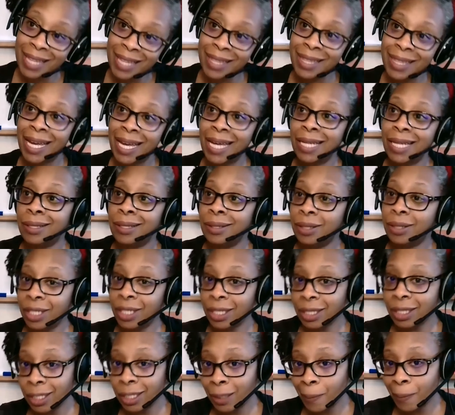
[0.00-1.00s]
They
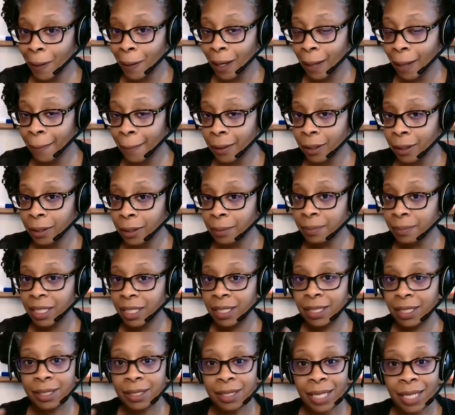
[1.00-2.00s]
look at their problem,
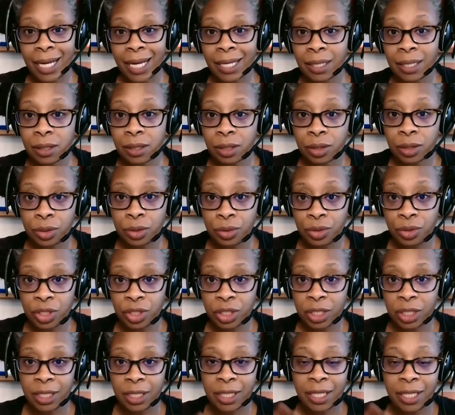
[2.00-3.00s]
they design a
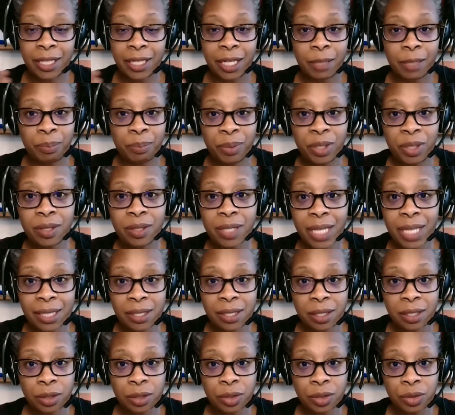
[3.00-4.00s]
solution, they build
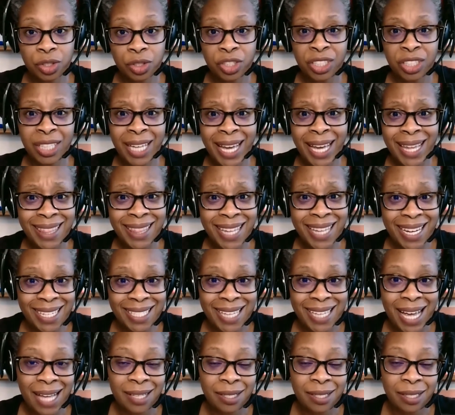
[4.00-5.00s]
that solution, and they
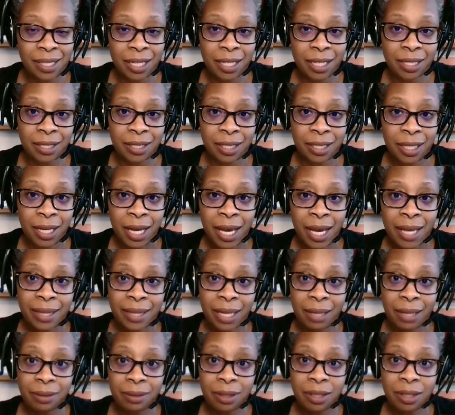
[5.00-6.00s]
test it.
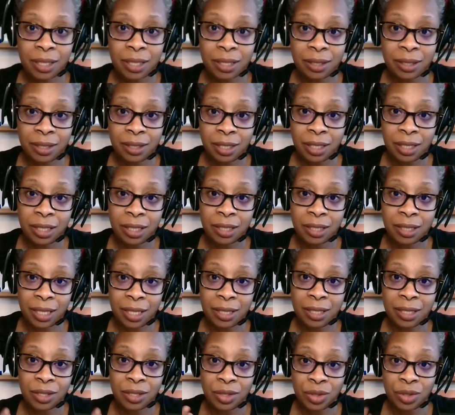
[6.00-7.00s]
They look and see,
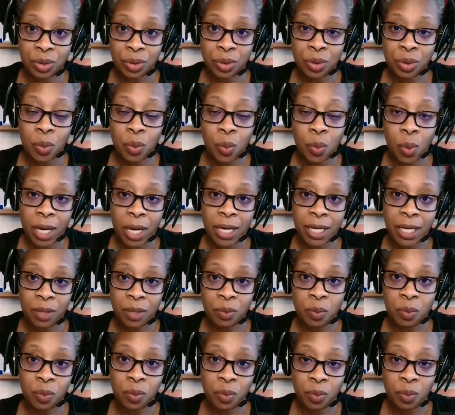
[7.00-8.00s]
does it do what
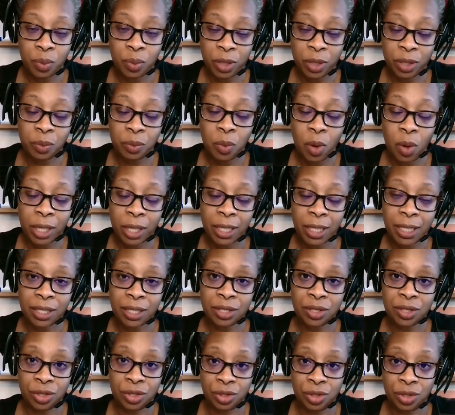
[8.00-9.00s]
we wanted
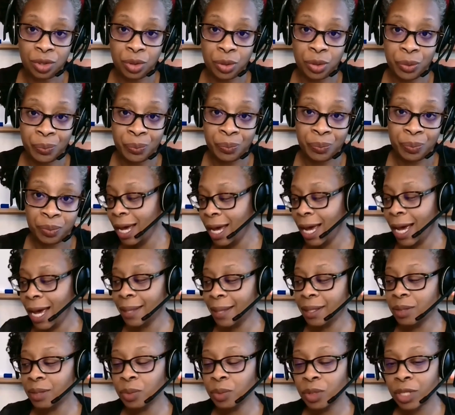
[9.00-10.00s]
it to do?
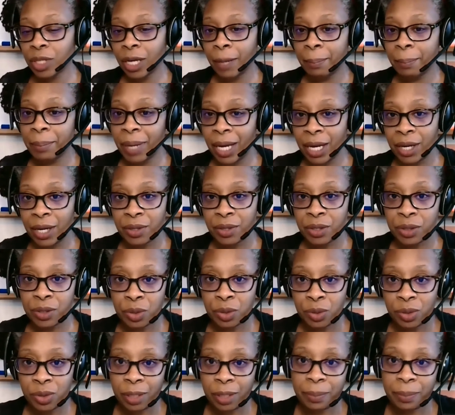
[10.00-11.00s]
And then we'll compare the
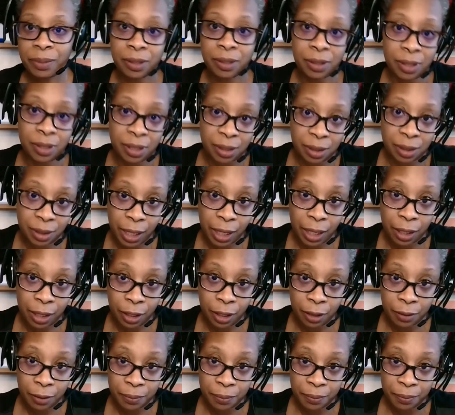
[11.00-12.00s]
two substances
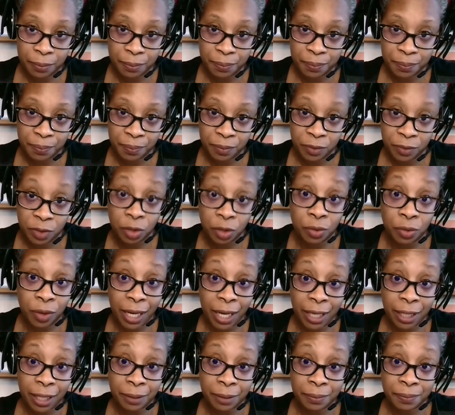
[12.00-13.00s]
later. You
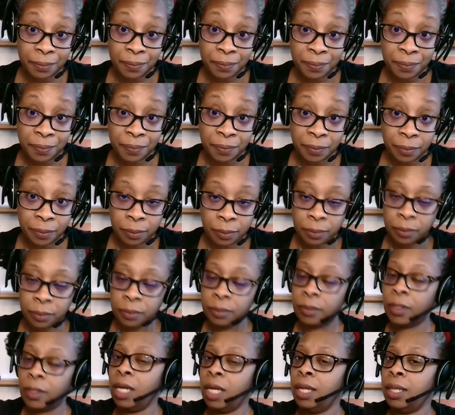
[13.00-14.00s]
ready?
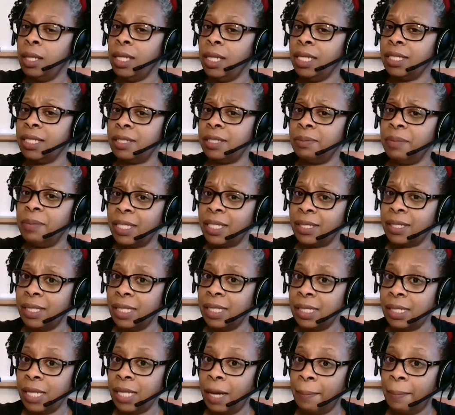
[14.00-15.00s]
Let's mix
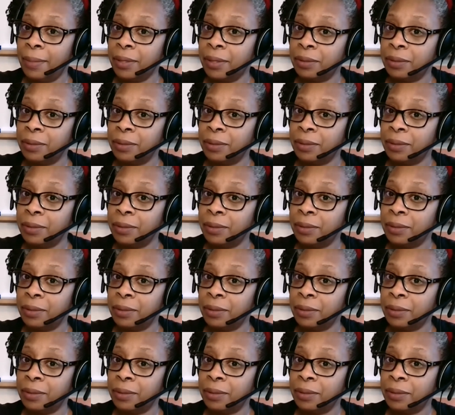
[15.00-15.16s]
this up.